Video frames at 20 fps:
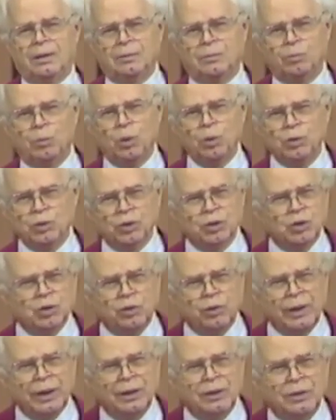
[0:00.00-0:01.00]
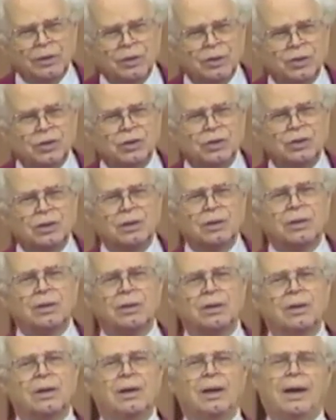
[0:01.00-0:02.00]
Most Australians
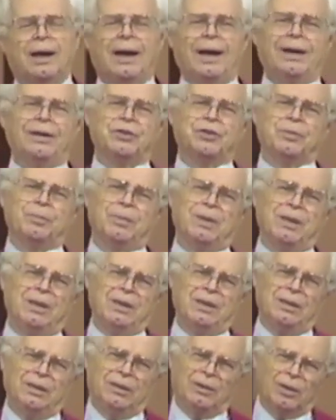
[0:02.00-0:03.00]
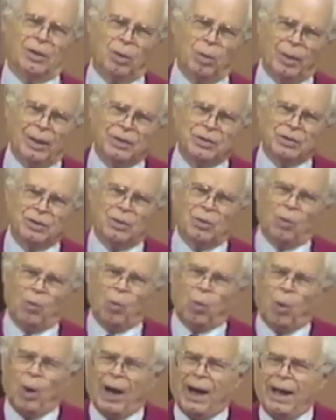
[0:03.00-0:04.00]
ask me the question,
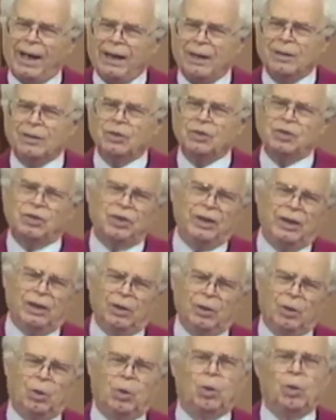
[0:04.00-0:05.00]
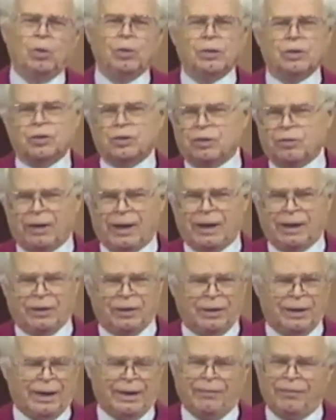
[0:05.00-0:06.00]
why has dear old Australia
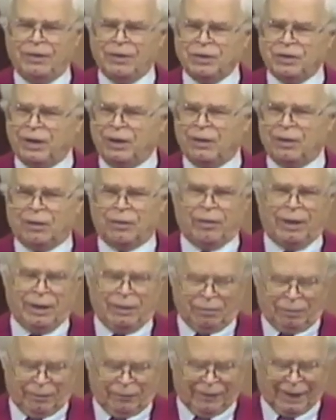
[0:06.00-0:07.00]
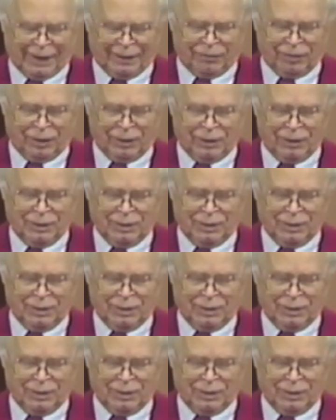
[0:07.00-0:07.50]
never seen a great revival?